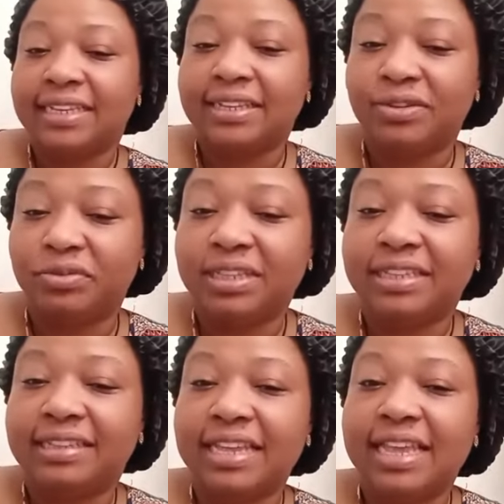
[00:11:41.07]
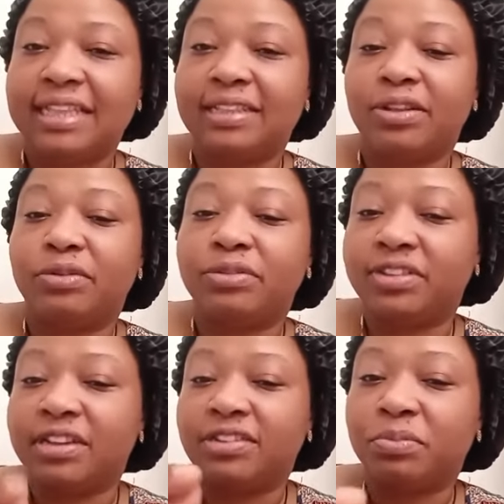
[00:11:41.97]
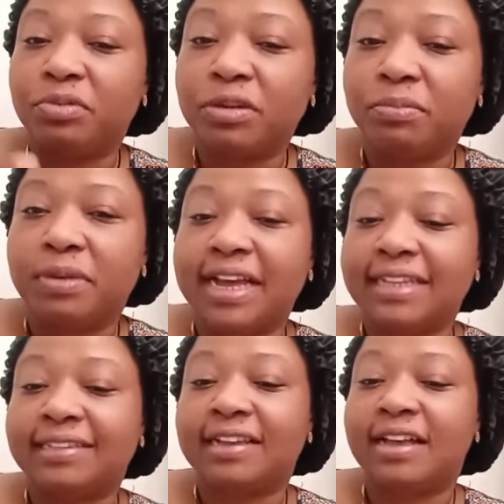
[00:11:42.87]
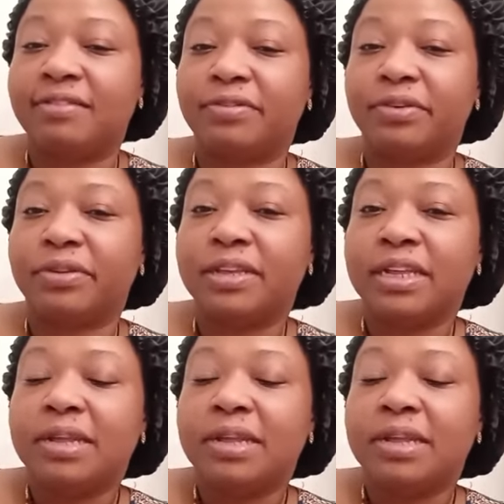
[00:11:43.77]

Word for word: You understand? Don't judge a book by its cover